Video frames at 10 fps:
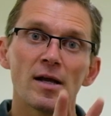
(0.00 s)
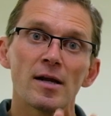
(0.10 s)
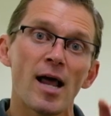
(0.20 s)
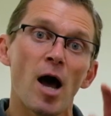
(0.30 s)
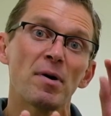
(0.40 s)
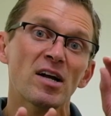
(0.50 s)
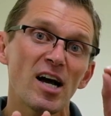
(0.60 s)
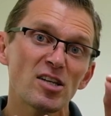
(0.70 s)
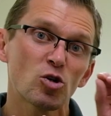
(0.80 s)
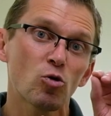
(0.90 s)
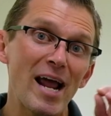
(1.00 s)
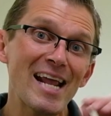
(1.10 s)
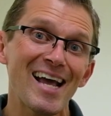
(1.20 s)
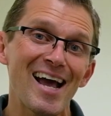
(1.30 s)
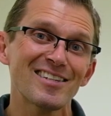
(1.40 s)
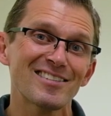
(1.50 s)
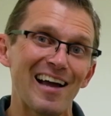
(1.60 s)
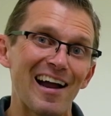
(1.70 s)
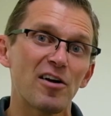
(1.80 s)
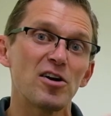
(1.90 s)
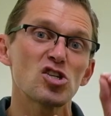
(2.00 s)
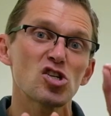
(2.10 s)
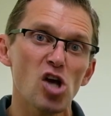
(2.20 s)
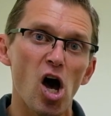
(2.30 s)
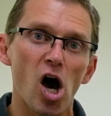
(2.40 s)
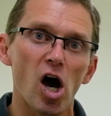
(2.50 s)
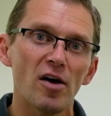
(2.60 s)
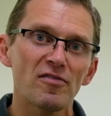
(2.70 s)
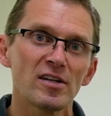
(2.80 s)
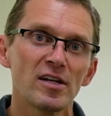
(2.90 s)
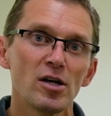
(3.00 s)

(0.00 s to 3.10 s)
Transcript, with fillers: Now, because gray cast iron is soft,